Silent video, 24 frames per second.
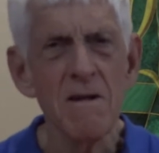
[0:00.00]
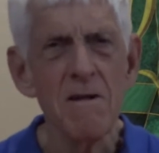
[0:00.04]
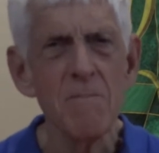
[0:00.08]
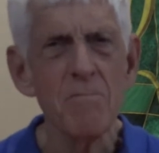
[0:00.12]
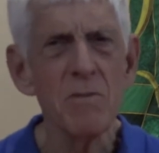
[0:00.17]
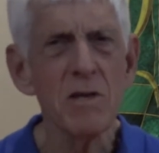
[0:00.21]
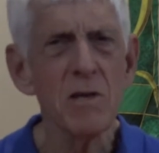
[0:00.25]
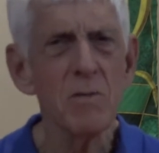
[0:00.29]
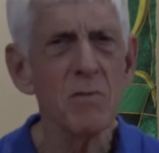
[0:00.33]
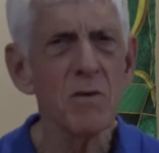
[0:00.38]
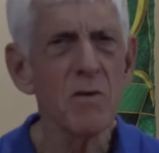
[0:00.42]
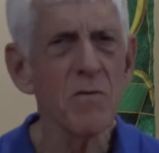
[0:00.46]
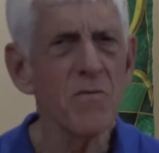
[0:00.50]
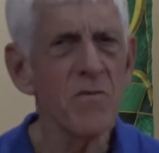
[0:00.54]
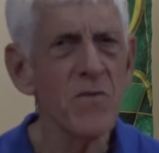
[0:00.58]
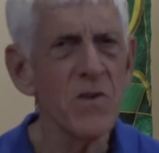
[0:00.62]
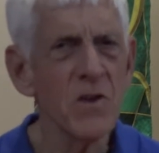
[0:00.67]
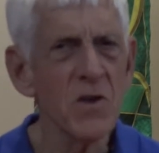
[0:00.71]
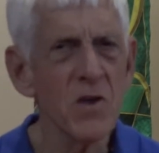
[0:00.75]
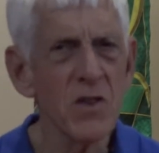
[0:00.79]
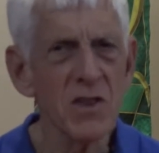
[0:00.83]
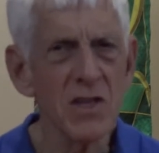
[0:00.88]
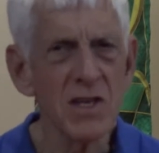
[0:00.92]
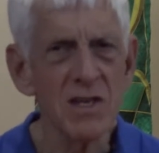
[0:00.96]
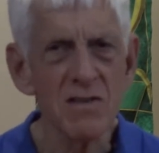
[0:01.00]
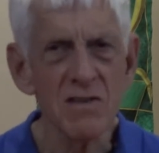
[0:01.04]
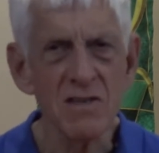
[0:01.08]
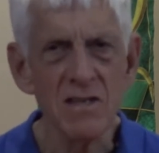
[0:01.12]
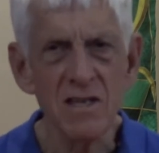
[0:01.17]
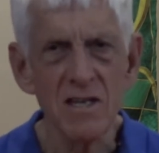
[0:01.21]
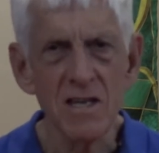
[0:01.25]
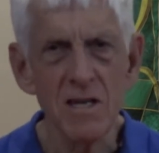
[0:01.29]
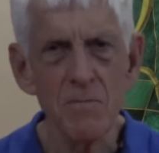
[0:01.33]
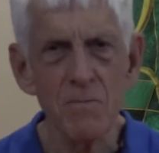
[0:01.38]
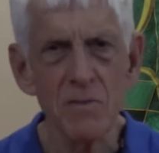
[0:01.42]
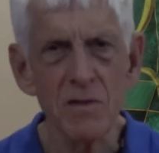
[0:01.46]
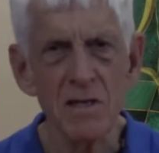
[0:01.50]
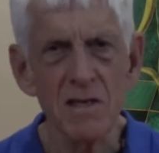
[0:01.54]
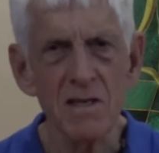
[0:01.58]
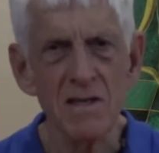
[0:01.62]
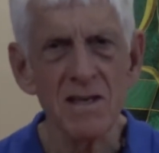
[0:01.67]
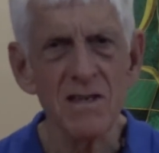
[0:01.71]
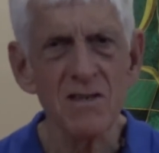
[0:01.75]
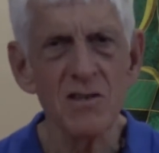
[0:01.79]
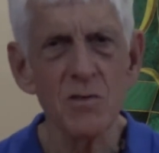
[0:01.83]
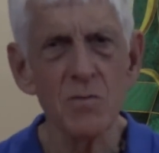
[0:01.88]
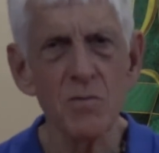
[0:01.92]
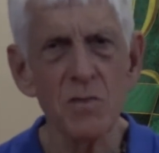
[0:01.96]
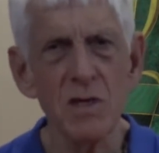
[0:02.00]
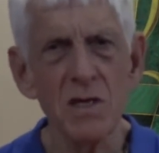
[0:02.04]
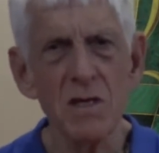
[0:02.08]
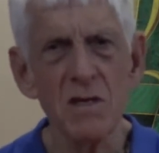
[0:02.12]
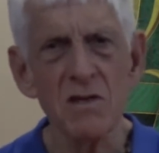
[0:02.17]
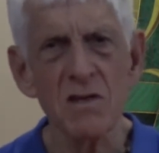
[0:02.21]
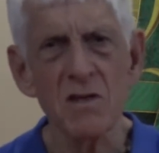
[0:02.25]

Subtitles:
People feel things deeply. They spin